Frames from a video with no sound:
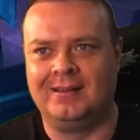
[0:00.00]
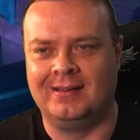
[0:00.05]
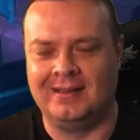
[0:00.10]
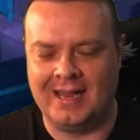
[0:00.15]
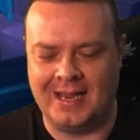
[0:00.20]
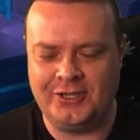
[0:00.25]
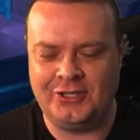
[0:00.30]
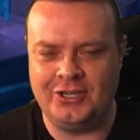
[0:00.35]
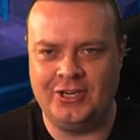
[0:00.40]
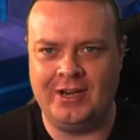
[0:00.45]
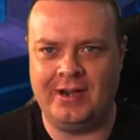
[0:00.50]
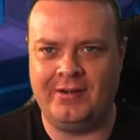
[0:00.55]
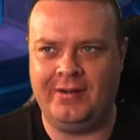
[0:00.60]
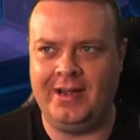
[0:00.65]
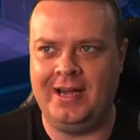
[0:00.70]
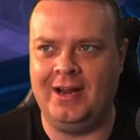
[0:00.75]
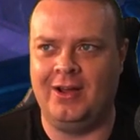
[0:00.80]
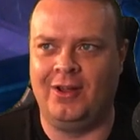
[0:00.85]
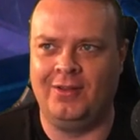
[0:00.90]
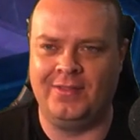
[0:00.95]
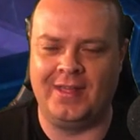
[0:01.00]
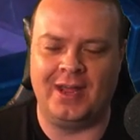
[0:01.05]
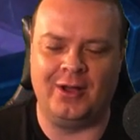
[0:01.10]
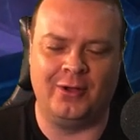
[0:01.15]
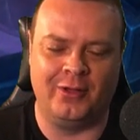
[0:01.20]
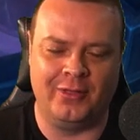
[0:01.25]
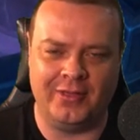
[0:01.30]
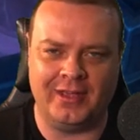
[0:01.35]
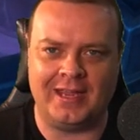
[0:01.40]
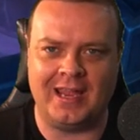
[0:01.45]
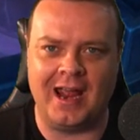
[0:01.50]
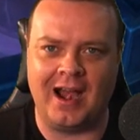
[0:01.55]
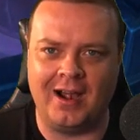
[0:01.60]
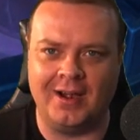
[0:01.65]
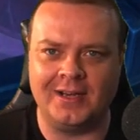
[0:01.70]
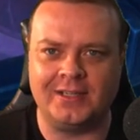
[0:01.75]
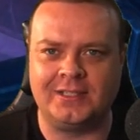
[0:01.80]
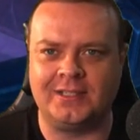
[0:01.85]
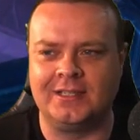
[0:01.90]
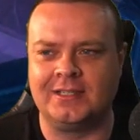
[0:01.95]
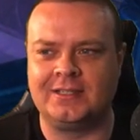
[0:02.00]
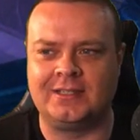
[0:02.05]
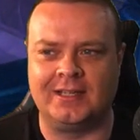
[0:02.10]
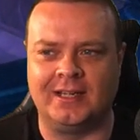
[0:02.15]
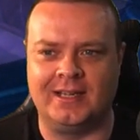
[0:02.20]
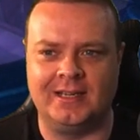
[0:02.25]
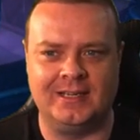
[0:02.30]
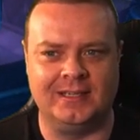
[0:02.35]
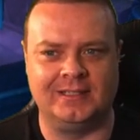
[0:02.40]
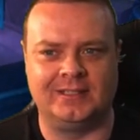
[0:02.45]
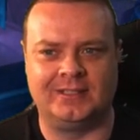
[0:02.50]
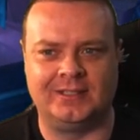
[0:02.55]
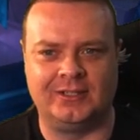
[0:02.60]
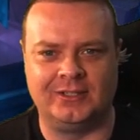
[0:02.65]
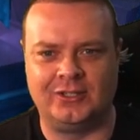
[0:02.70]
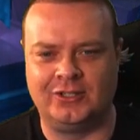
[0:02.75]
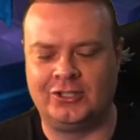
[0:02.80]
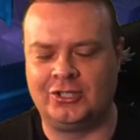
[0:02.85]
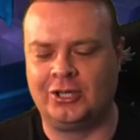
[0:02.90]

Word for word: legendary on their other characters that is